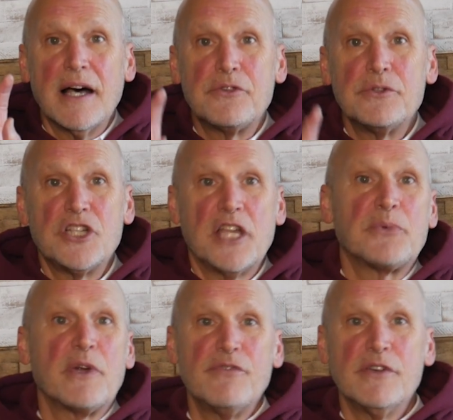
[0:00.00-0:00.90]
through
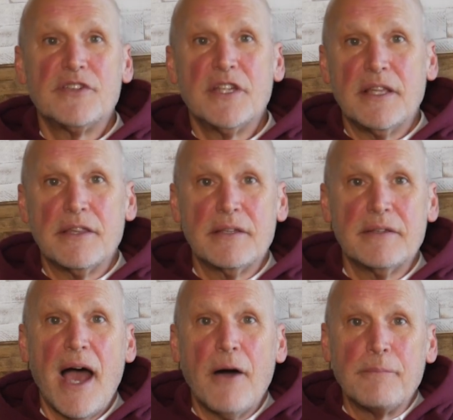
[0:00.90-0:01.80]
January 15th.
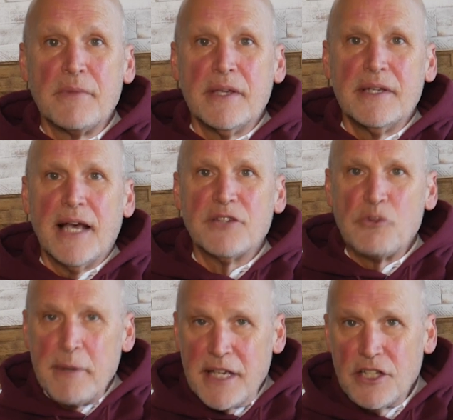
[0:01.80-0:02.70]
Now, as
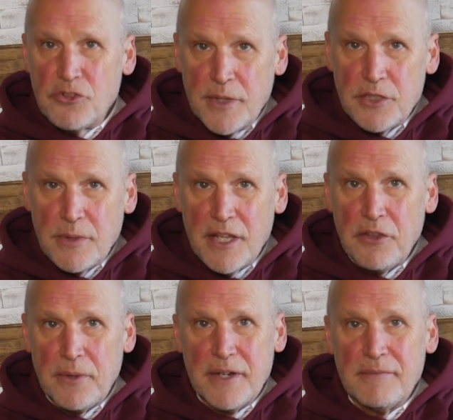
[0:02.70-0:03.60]
we peek into
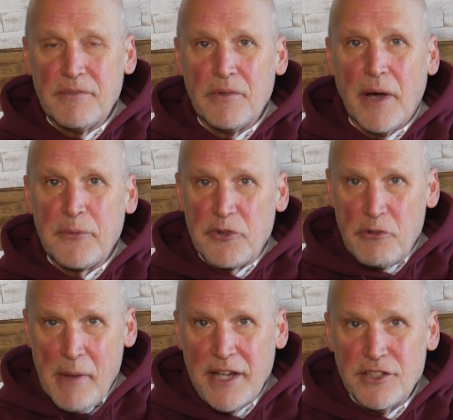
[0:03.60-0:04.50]
2023, I want to
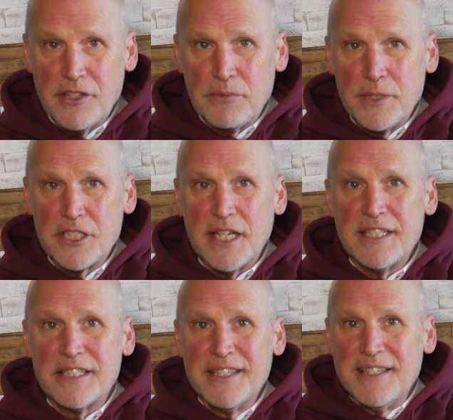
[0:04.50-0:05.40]
remind you that Rich
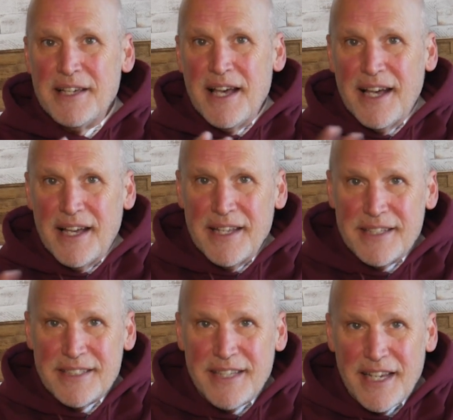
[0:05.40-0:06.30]
has
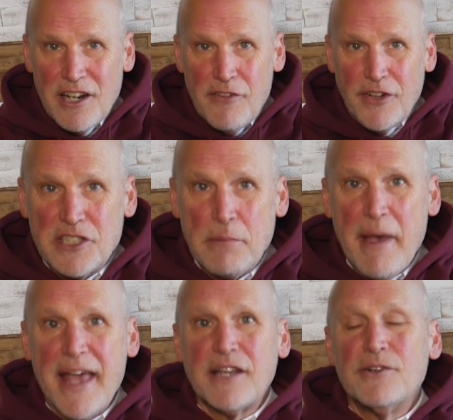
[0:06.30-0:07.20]
taken off
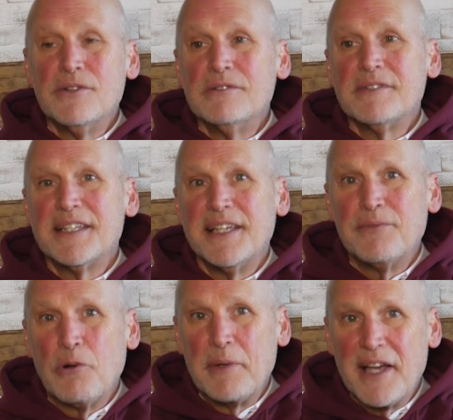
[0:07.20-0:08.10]
sabbatical. He
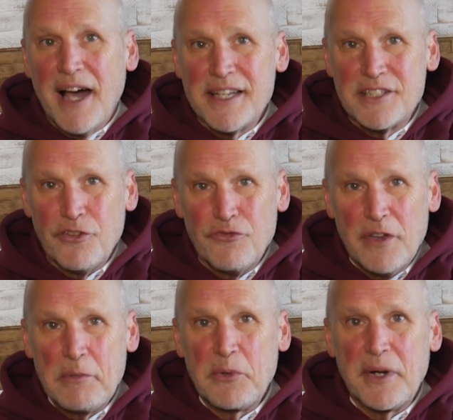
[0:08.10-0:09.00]
will be gone until
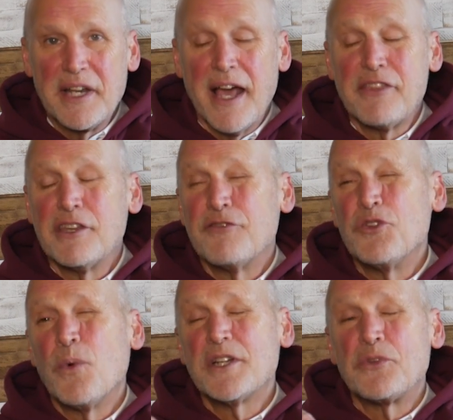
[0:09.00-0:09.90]
February 9th. And if
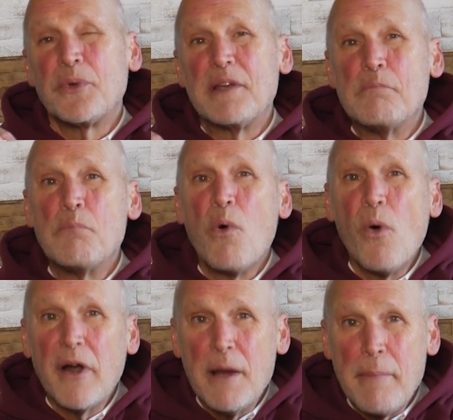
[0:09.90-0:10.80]
you want to read
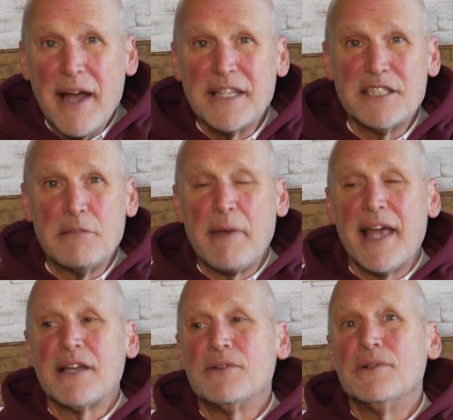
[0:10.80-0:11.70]
more about his
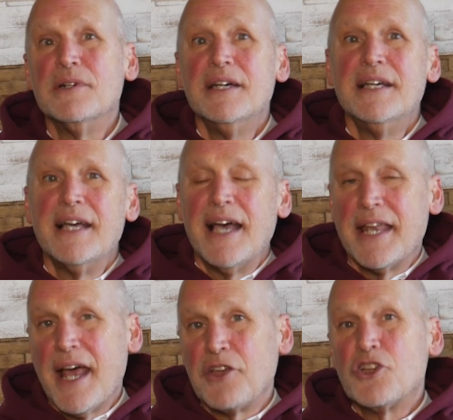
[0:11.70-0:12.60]
sabbatical
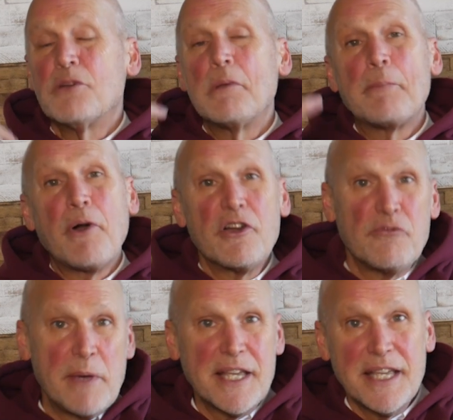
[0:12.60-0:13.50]
and how you can be part
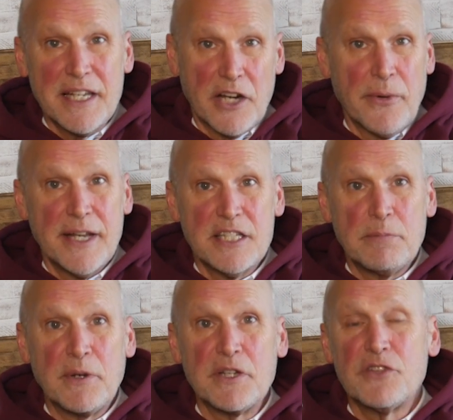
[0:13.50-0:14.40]
of making it a great
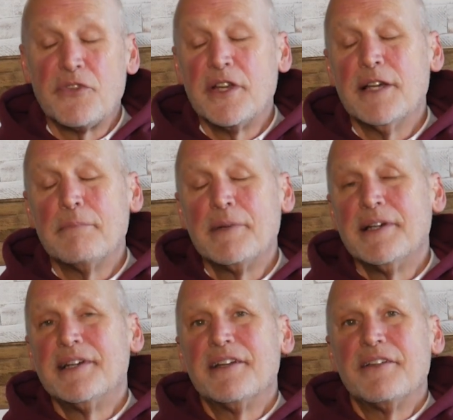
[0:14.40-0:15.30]
experience for him,
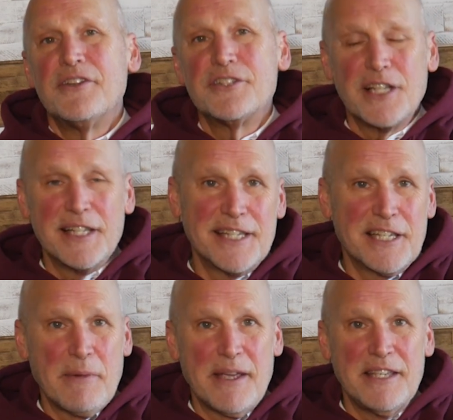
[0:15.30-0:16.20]
there's a link
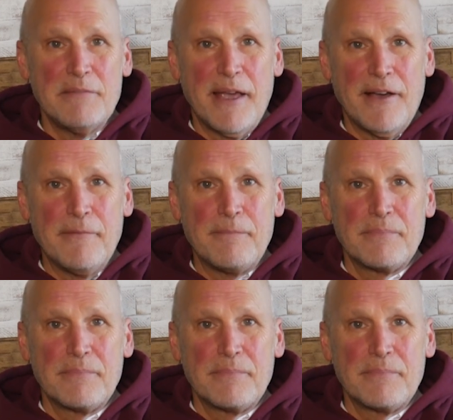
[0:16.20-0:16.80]
in my email.